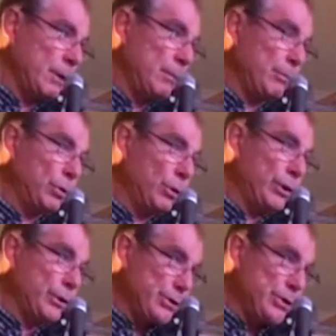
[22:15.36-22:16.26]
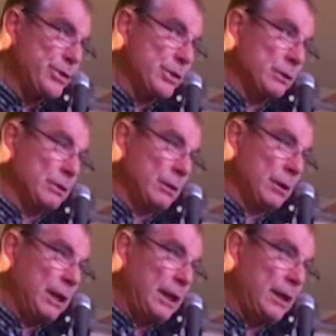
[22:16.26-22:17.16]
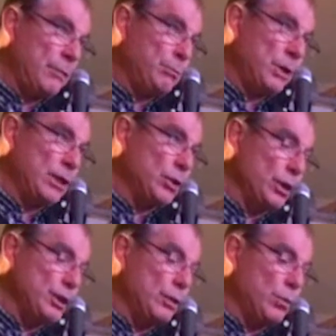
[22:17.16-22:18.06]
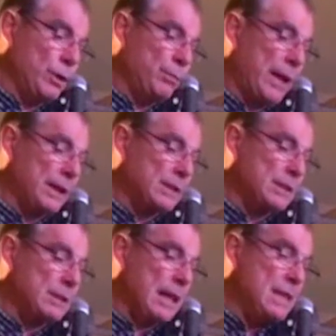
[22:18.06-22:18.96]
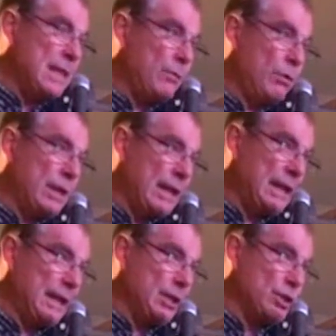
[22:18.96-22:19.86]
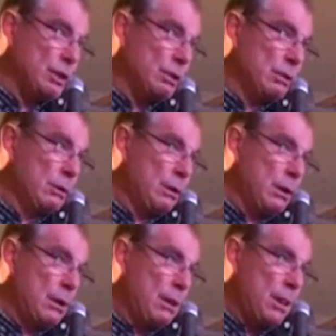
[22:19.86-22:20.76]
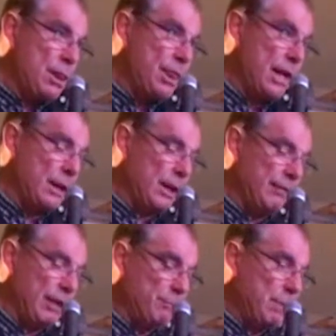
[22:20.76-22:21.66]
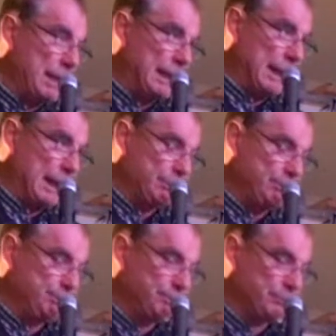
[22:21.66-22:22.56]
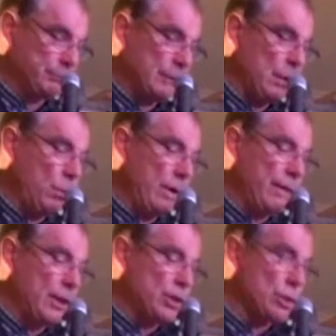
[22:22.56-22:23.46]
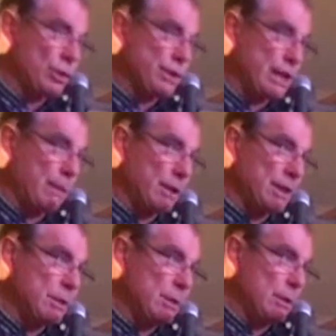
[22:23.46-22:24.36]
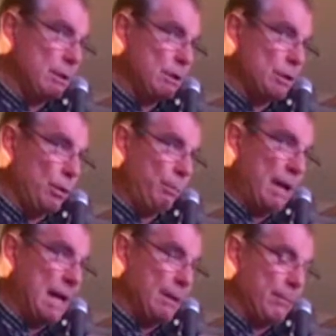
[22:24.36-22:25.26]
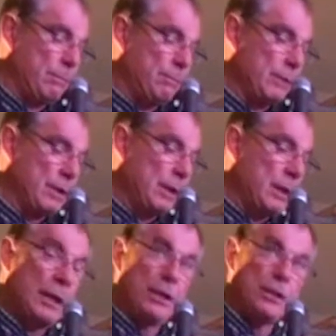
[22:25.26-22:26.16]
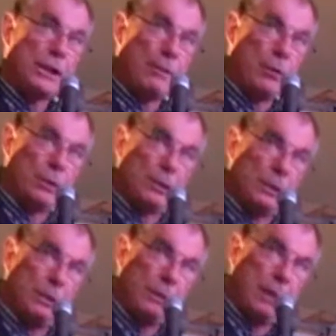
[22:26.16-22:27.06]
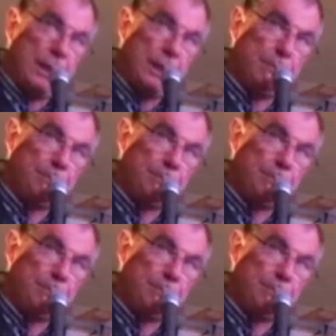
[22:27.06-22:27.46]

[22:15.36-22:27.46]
employers in pretty dodgy work practices, and then when they get injured, they don't even have Medicare when the insurance companies don't pay them. I'll just come on to the